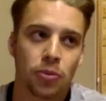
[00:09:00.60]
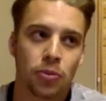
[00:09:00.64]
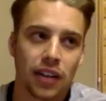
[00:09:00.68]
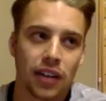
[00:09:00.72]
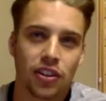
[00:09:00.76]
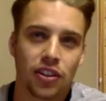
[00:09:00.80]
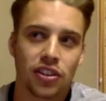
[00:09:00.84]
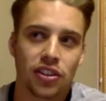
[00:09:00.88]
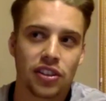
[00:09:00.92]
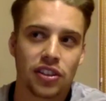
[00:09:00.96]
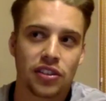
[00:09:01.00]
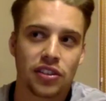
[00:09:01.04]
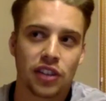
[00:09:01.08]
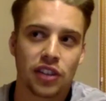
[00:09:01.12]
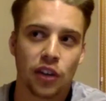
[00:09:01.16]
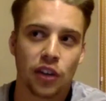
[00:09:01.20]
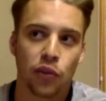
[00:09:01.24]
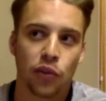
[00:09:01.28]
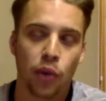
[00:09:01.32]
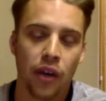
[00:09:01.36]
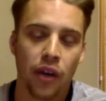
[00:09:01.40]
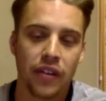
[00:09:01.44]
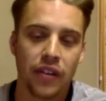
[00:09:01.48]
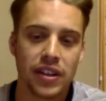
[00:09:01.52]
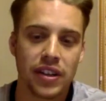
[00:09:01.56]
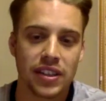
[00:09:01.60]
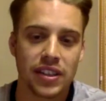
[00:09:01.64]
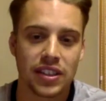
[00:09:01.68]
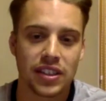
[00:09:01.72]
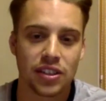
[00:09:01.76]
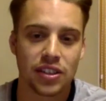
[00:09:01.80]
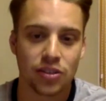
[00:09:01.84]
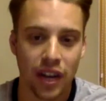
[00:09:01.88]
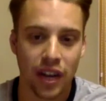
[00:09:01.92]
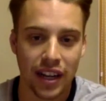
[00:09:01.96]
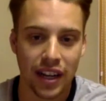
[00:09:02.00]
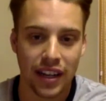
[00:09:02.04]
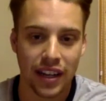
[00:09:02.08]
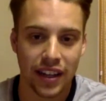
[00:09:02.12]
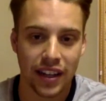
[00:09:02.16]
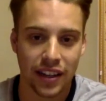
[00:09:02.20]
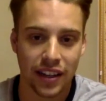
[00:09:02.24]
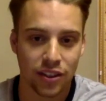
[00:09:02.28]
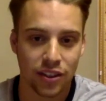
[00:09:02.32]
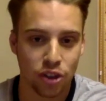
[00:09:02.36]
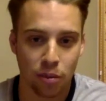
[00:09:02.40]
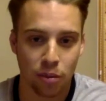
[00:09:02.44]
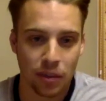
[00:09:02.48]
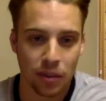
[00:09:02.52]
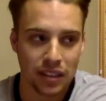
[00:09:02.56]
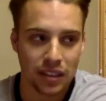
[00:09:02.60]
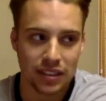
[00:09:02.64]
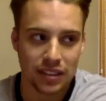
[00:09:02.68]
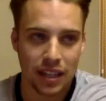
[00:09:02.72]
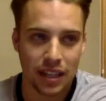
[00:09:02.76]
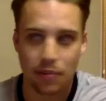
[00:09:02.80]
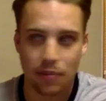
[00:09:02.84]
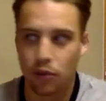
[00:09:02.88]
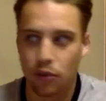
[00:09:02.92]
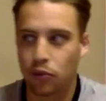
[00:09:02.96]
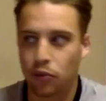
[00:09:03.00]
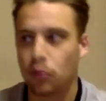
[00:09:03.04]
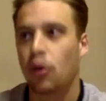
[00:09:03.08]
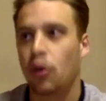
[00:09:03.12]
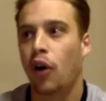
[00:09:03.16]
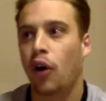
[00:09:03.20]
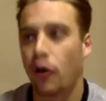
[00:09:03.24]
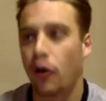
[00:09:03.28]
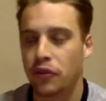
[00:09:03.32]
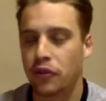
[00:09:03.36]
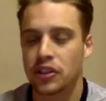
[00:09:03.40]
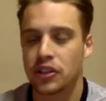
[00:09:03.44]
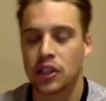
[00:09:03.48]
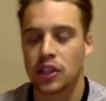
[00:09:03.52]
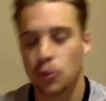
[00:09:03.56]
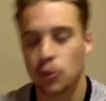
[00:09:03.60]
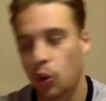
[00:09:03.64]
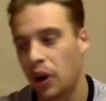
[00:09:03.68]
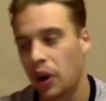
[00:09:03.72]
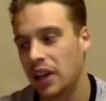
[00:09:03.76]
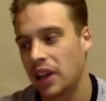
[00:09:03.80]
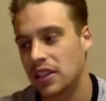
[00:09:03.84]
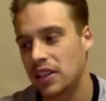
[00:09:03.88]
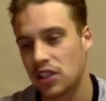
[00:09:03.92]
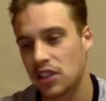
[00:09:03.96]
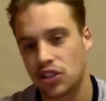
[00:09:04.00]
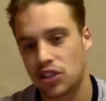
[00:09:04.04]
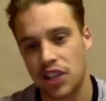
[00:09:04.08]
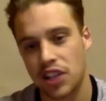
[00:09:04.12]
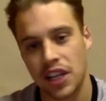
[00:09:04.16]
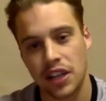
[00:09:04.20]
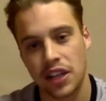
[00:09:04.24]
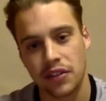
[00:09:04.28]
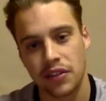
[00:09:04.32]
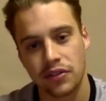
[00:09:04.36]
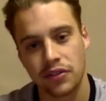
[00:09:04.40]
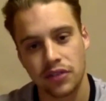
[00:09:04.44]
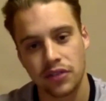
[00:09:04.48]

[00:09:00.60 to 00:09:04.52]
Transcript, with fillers: man, because of where he is in the ranking and Dominic Team of what, obviously what he's achieved. Yeah,